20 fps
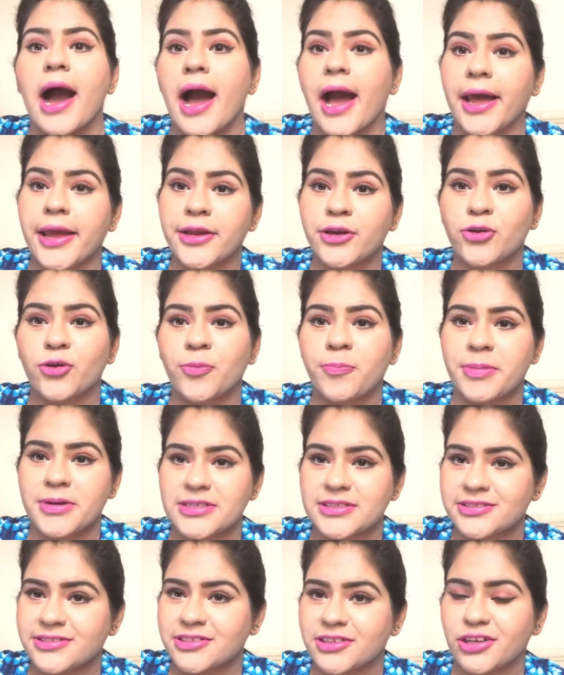I know
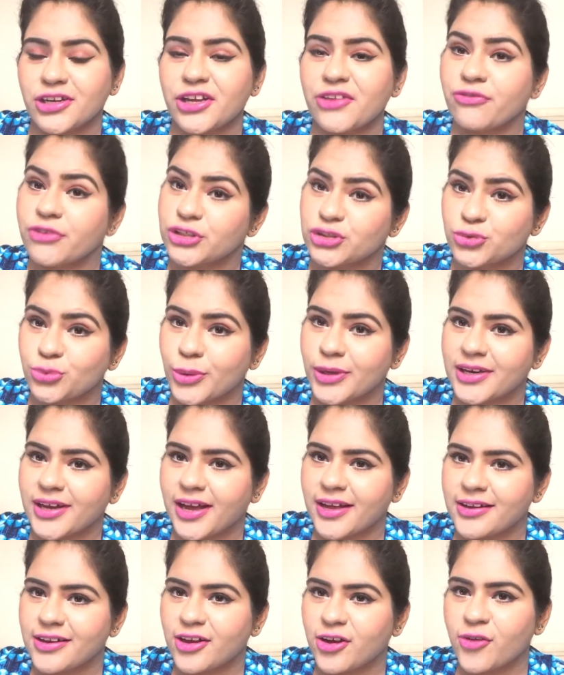personally which
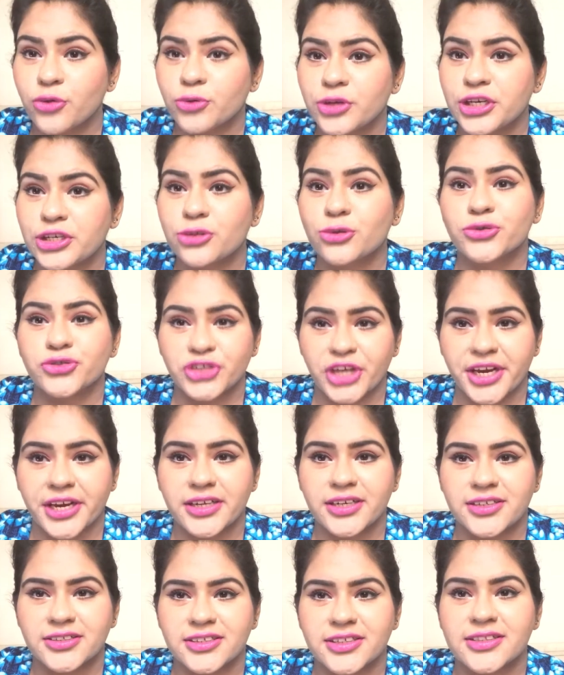one I love. You need to
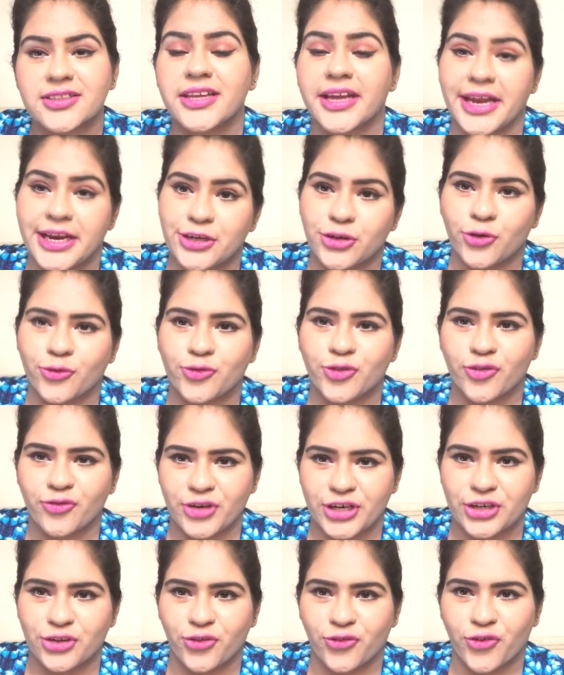check it until the end of the
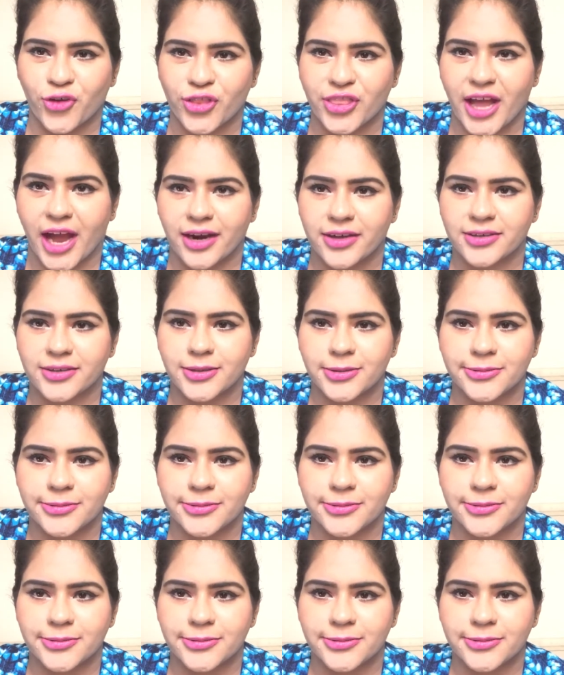video for that.